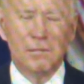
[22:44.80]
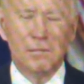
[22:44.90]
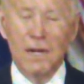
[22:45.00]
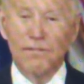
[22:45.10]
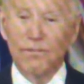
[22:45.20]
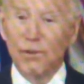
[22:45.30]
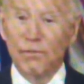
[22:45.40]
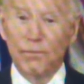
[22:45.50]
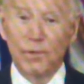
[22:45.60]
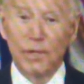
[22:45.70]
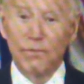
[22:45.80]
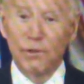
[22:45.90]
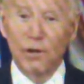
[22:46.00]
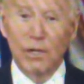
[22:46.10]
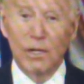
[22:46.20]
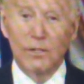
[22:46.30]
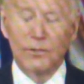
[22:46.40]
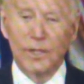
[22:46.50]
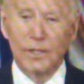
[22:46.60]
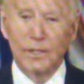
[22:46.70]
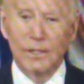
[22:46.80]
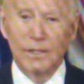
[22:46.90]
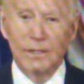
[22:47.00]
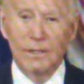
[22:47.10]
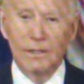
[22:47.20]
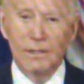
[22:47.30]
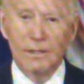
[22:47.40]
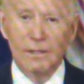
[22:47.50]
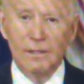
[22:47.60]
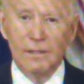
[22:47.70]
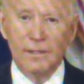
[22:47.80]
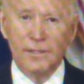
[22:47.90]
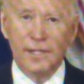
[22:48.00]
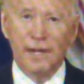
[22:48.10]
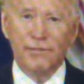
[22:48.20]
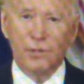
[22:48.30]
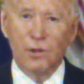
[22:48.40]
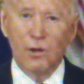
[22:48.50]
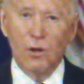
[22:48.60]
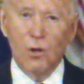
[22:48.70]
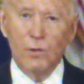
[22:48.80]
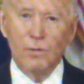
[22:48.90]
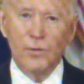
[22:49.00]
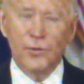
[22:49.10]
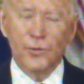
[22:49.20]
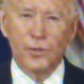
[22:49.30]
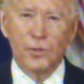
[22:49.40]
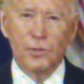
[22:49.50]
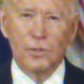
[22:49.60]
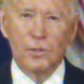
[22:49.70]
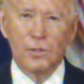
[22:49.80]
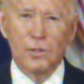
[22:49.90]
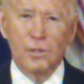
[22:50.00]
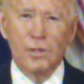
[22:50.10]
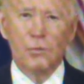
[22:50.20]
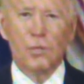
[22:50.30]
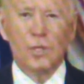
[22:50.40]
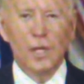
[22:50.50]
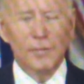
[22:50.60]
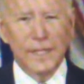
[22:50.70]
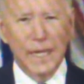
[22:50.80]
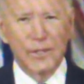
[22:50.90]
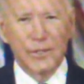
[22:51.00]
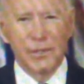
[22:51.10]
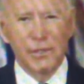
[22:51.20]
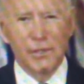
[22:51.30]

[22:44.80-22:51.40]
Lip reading: My fervent prayer for our country is that after all we've been through, we'll come together